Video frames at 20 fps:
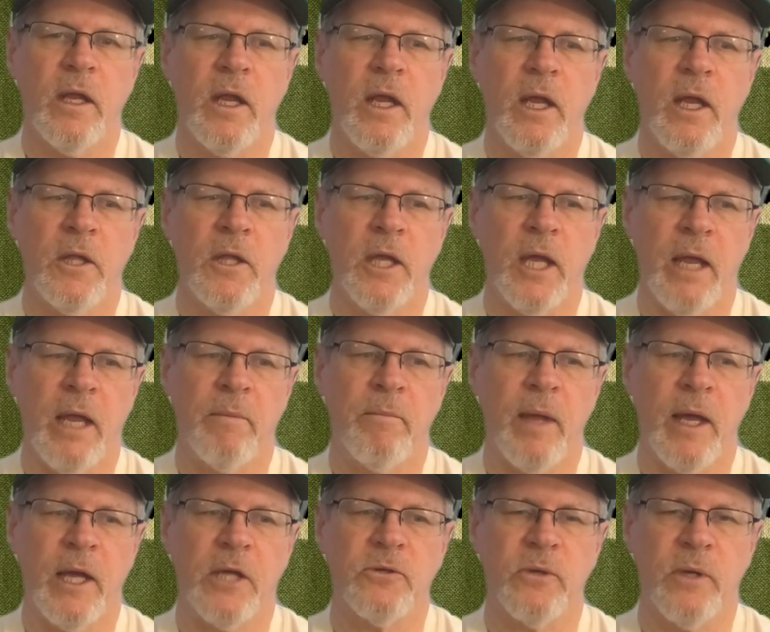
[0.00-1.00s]
in the
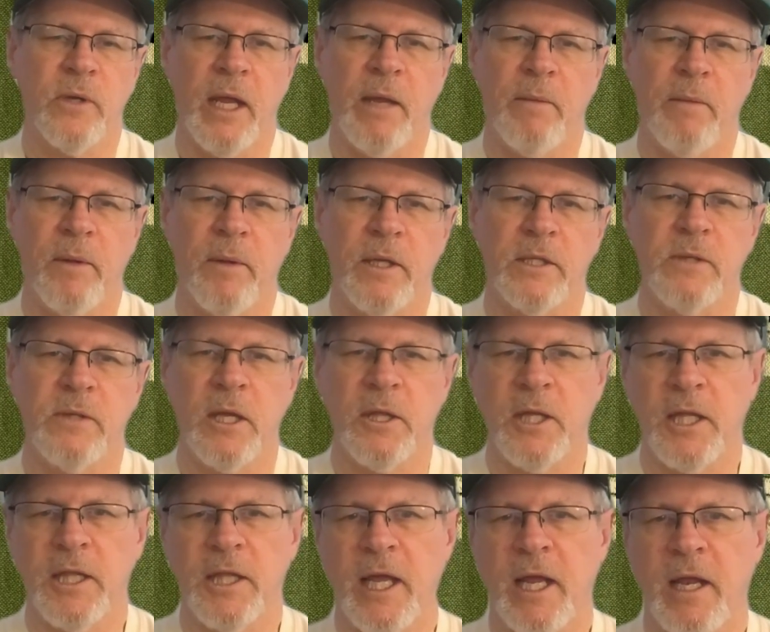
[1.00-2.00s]
actual gameplay. So I
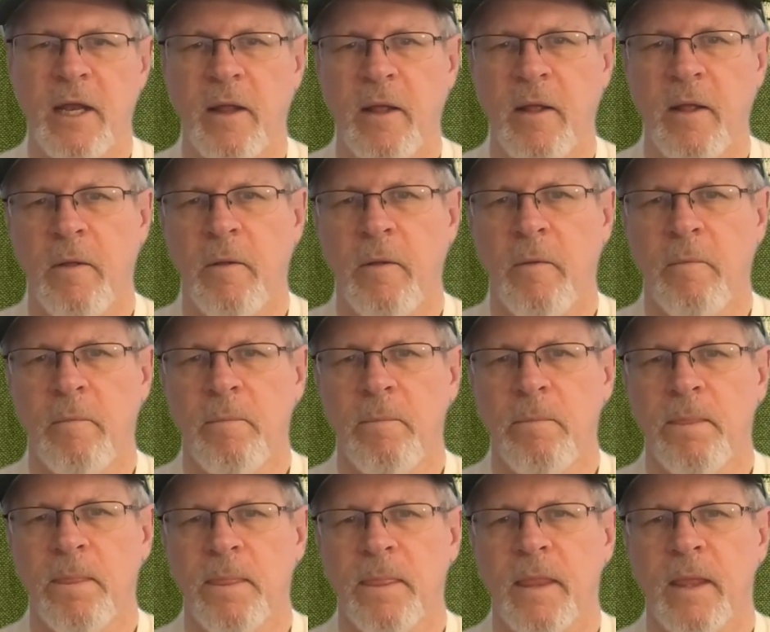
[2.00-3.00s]
think that
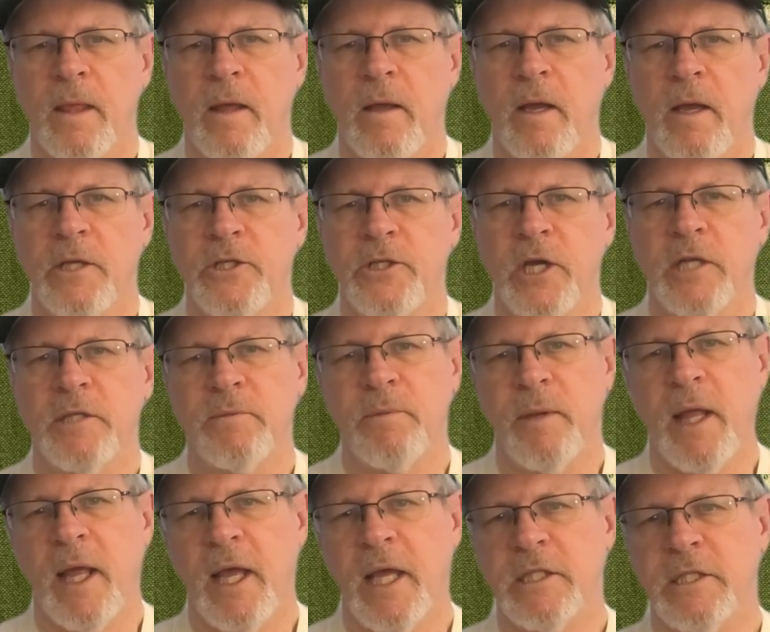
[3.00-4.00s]

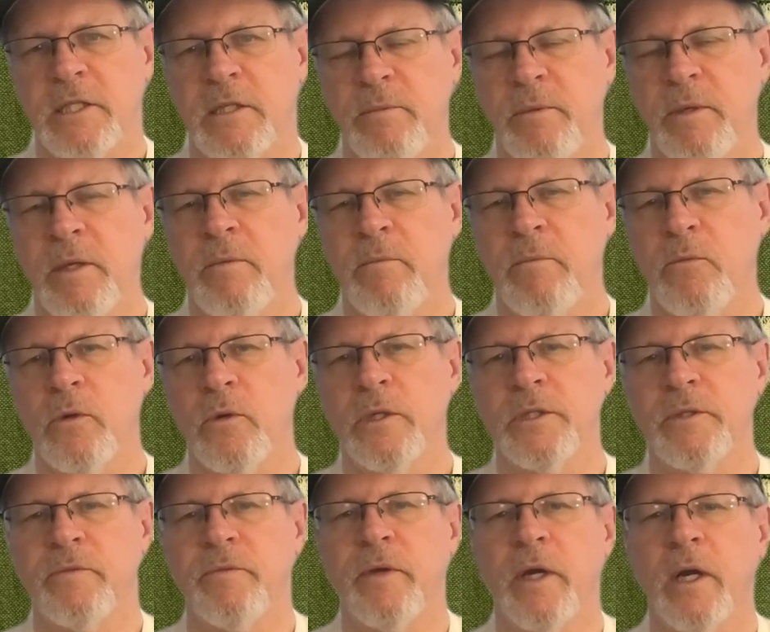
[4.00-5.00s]
adjustment has to be more
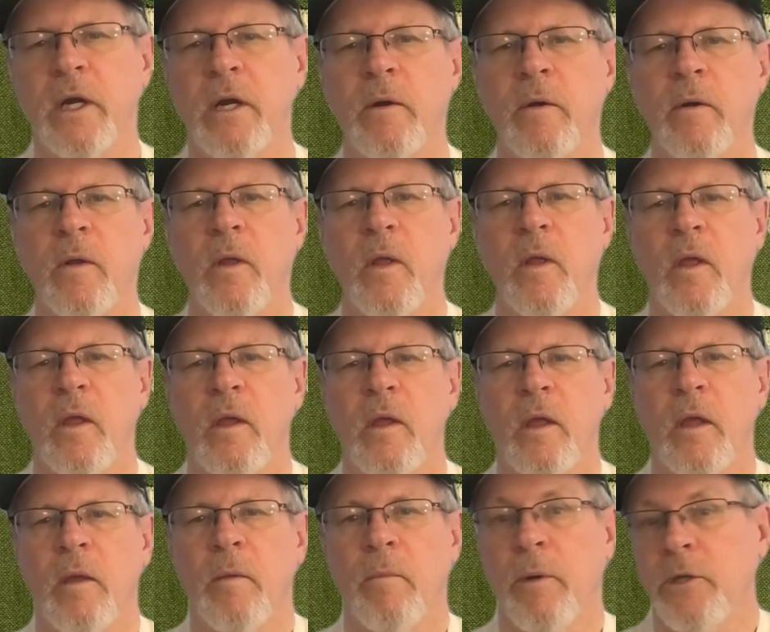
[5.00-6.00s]
severe.
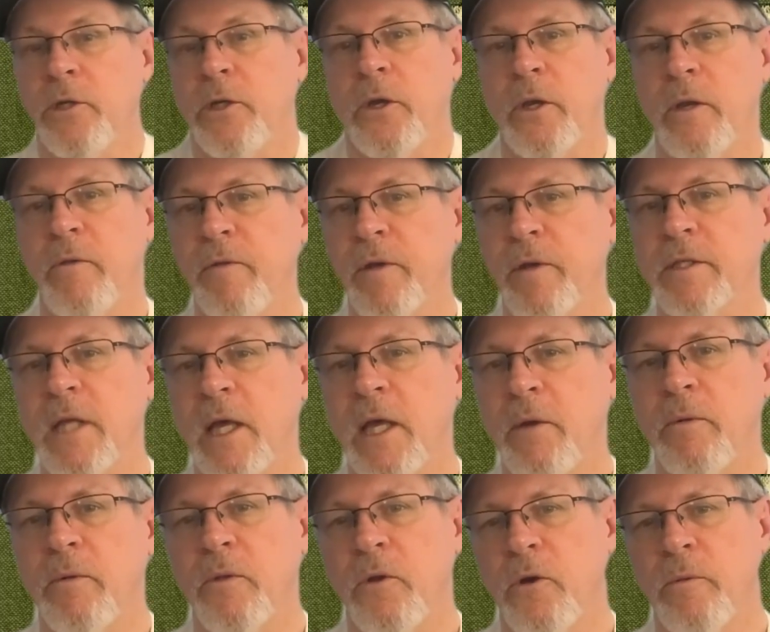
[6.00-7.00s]
But you can fix that
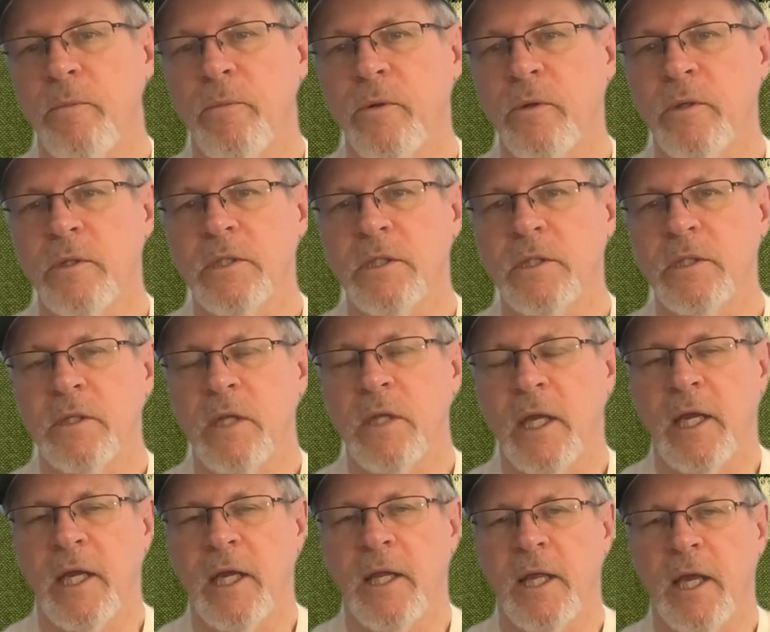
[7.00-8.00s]
with home rules
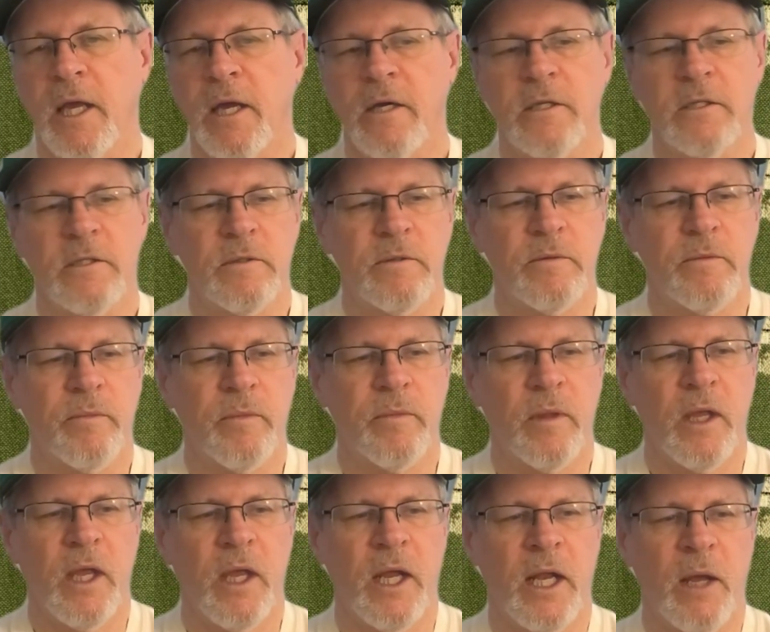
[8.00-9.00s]
like anything else,
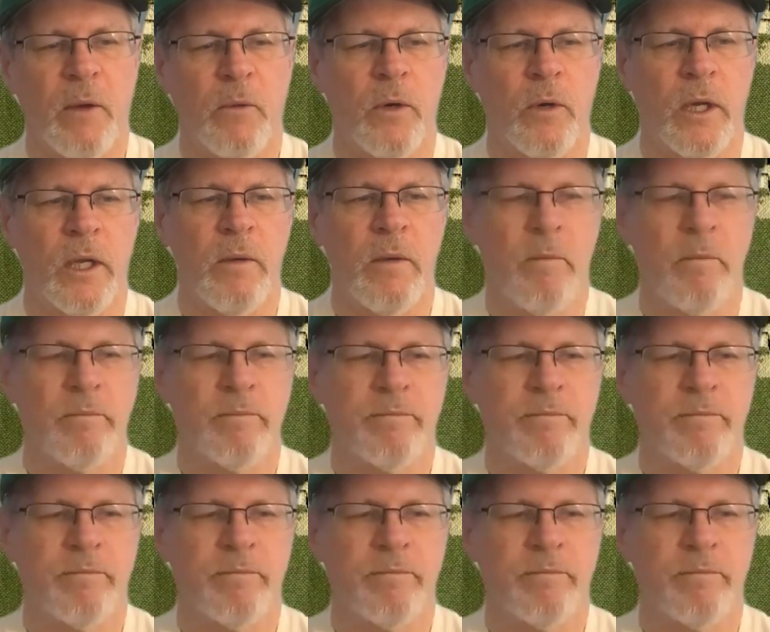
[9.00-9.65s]
and I would.